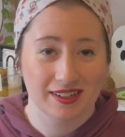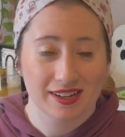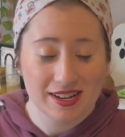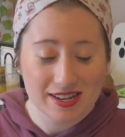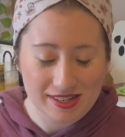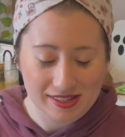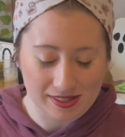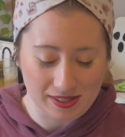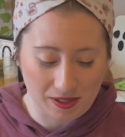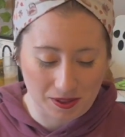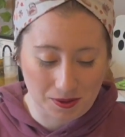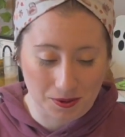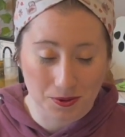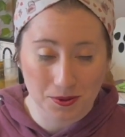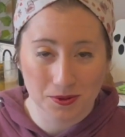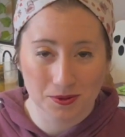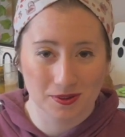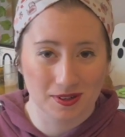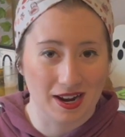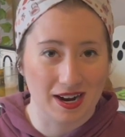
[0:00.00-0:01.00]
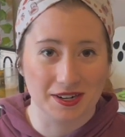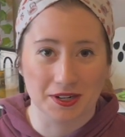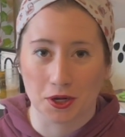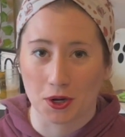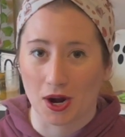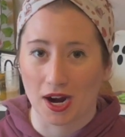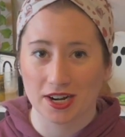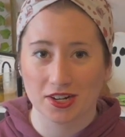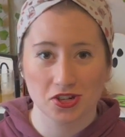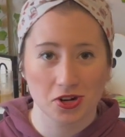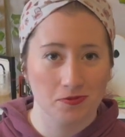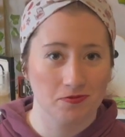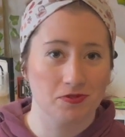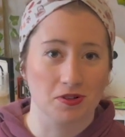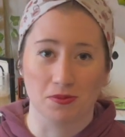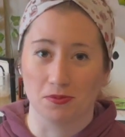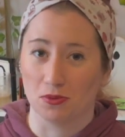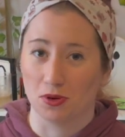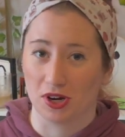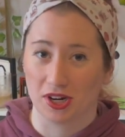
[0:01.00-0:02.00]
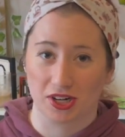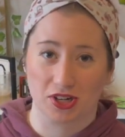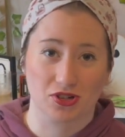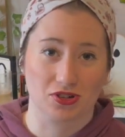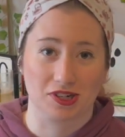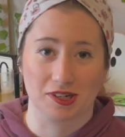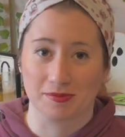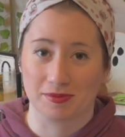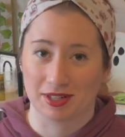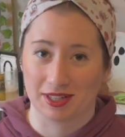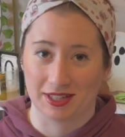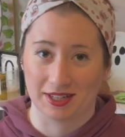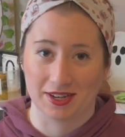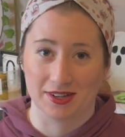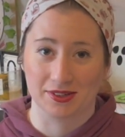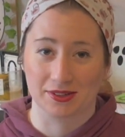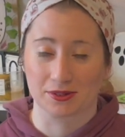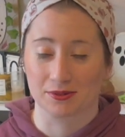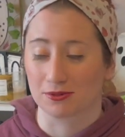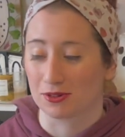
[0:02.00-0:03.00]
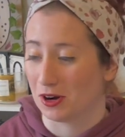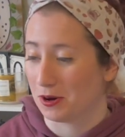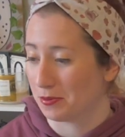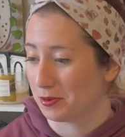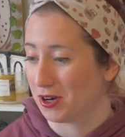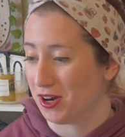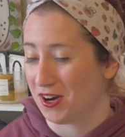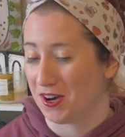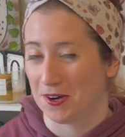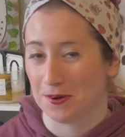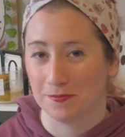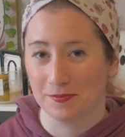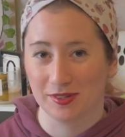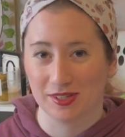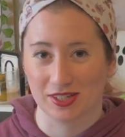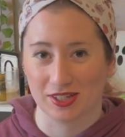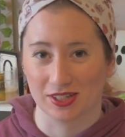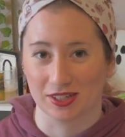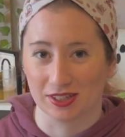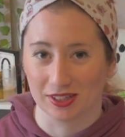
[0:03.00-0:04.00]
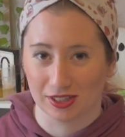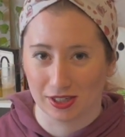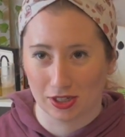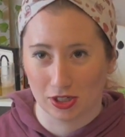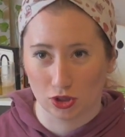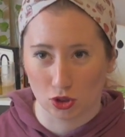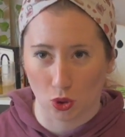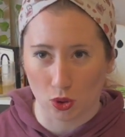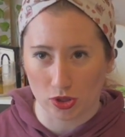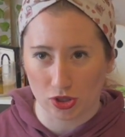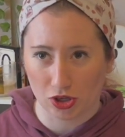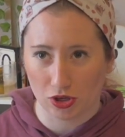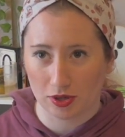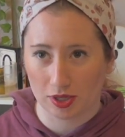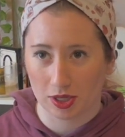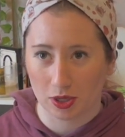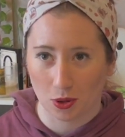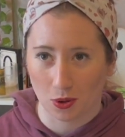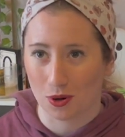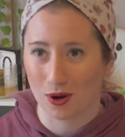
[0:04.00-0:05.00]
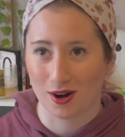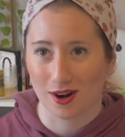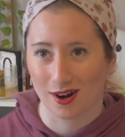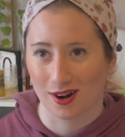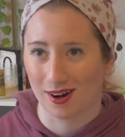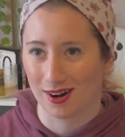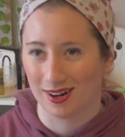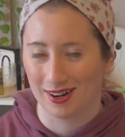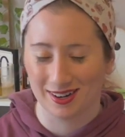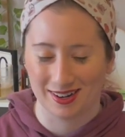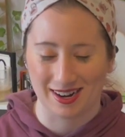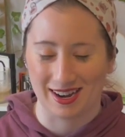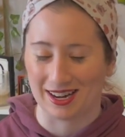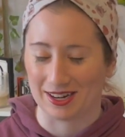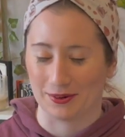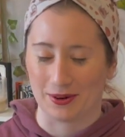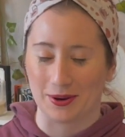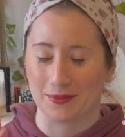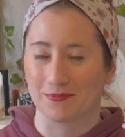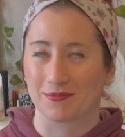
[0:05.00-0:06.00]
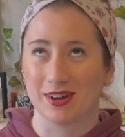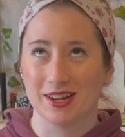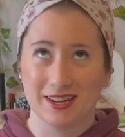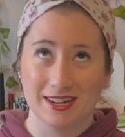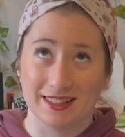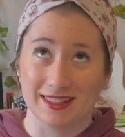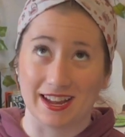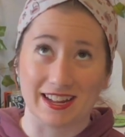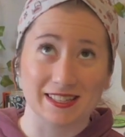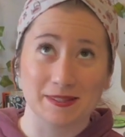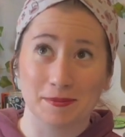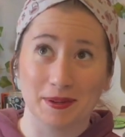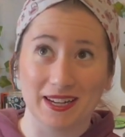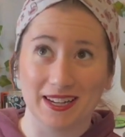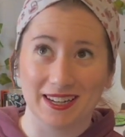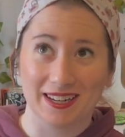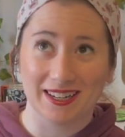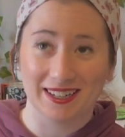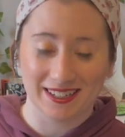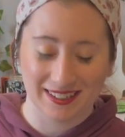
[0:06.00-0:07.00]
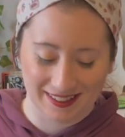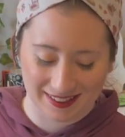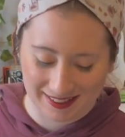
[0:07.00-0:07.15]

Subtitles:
So I know I jumped from one extreme to the other, rom-coms to torture and horror. Anyway, that's me.